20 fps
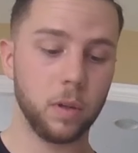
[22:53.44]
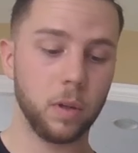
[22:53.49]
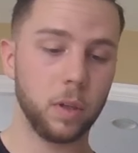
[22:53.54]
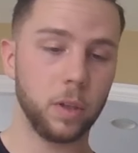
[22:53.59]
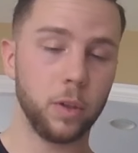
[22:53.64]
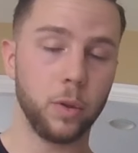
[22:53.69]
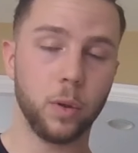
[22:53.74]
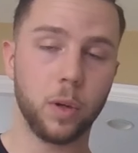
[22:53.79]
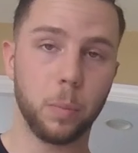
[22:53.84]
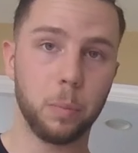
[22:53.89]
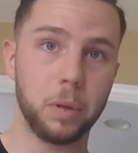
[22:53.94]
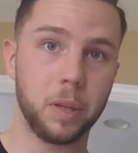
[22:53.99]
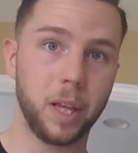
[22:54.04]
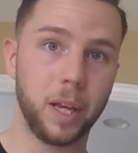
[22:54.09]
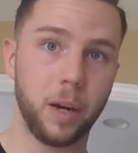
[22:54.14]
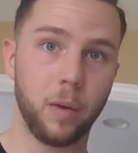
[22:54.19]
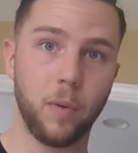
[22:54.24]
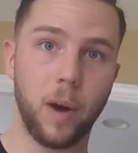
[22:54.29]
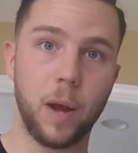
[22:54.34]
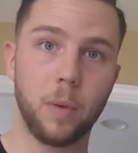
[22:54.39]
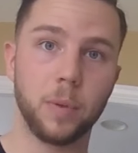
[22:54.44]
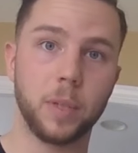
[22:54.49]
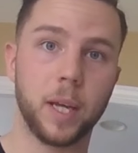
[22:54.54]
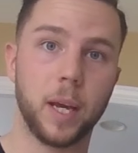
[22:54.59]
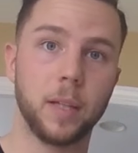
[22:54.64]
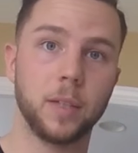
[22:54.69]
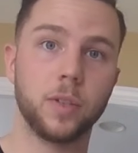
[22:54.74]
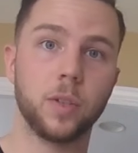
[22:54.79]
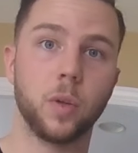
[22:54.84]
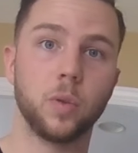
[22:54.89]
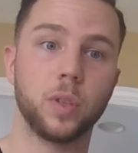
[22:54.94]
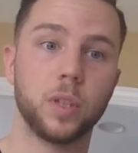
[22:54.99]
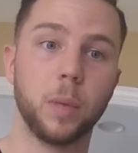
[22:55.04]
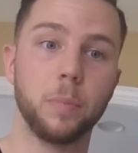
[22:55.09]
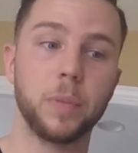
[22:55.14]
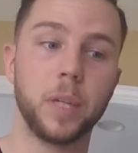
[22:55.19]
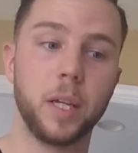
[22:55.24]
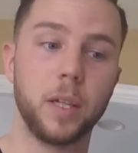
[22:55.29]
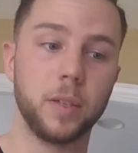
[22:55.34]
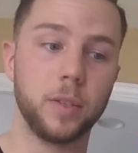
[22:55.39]
you can play around with that. So some
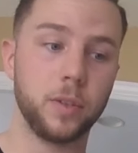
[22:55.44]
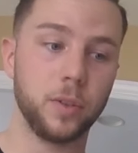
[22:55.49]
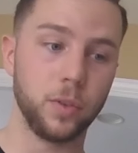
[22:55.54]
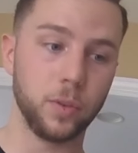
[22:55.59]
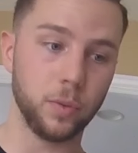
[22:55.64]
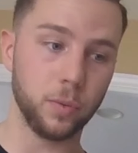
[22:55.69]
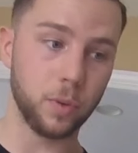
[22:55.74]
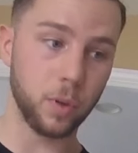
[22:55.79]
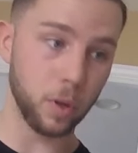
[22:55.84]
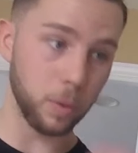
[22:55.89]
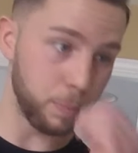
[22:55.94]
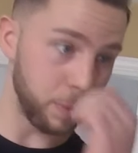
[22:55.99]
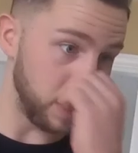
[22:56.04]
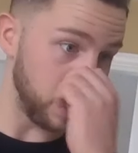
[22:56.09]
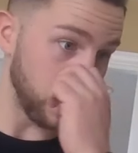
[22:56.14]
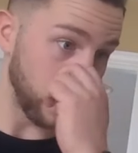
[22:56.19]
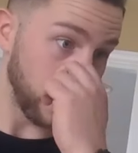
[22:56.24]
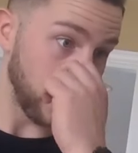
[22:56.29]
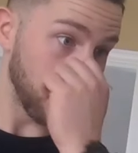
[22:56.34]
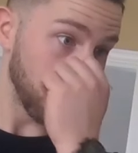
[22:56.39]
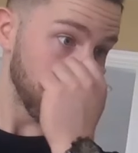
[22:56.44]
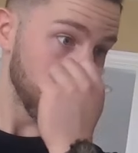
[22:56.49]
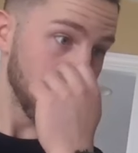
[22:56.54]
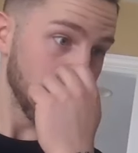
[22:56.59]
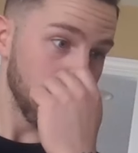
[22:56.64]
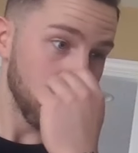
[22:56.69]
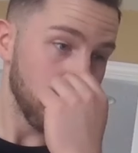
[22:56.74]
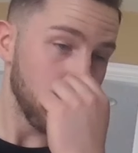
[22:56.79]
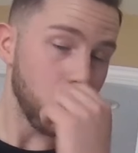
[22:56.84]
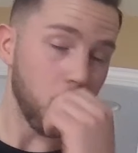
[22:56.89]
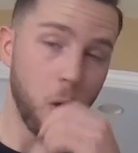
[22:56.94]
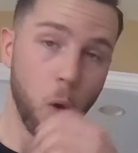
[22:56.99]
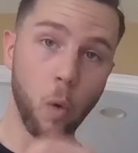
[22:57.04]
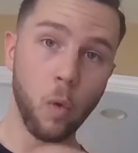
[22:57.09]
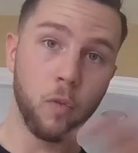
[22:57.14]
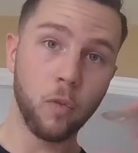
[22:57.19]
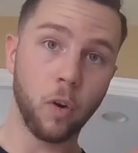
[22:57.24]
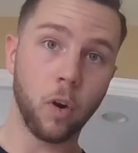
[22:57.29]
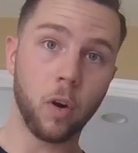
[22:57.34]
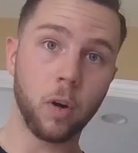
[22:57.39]
days you could be like
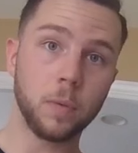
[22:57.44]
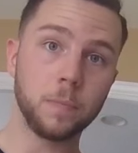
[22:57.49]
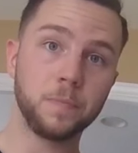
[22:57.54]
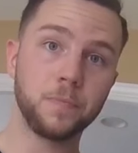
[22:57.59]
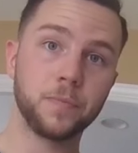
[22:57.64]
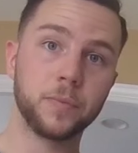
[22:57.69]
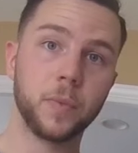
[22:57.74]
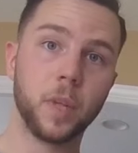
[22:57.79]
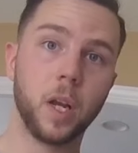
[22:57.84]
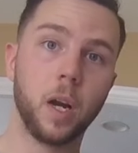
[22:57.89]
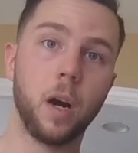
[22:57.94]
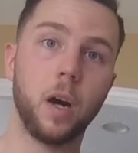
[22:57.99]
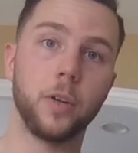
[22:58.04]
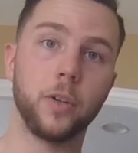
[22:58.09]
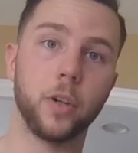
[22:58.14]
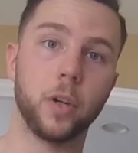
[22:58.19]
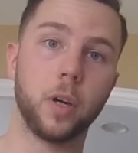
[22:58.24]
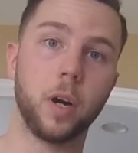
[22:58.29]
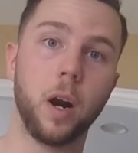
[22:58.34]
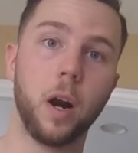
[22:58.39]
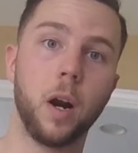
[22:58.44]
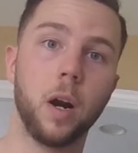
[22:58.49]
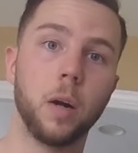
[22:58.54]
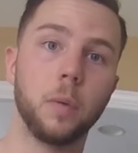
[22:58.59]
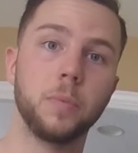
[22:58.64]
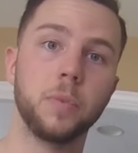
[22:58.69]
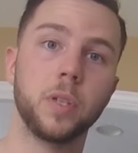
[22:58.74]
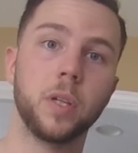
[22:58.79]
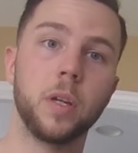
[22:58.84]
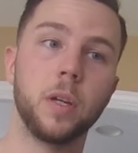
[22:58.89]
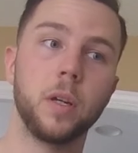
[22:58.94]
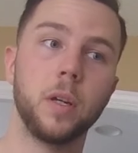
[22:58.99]
over on your carbs,